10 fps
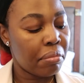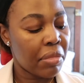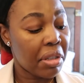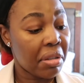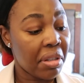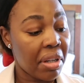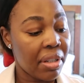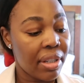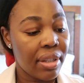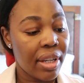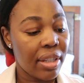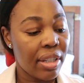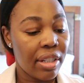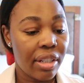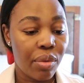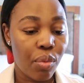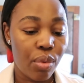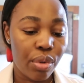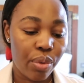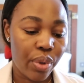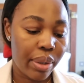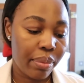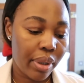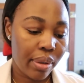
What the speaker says: Doesn't say, it just says Tinted Water Cream.